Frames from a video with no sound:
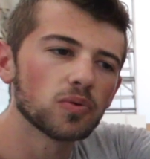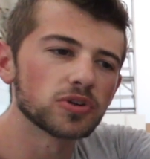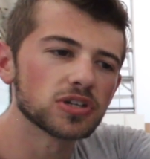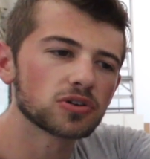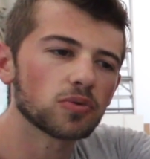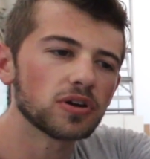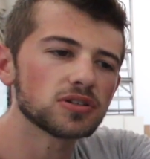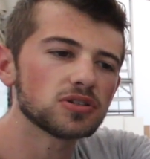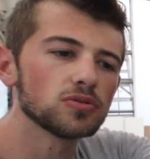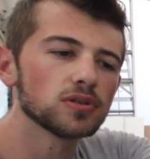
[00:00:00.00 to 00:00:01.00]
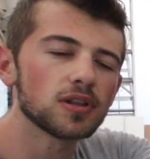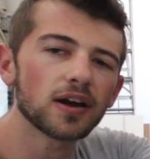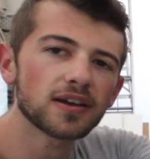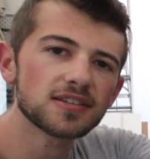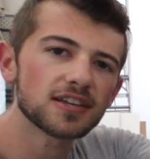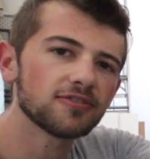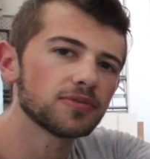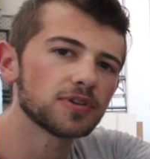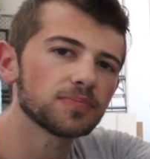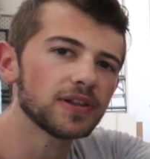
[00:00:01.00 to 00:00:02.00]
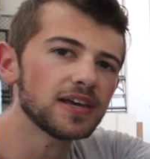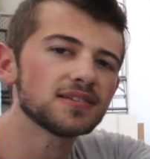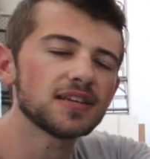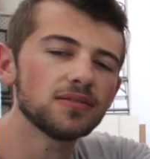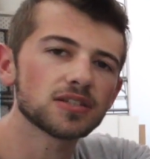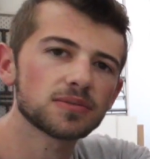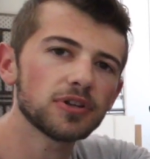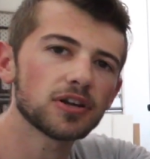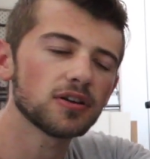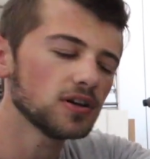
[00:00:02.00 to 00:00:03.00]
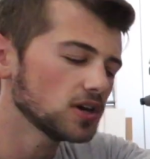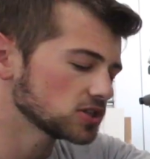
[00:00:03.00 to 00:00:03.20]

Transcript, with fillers: which is going to lock itself into place in the splitter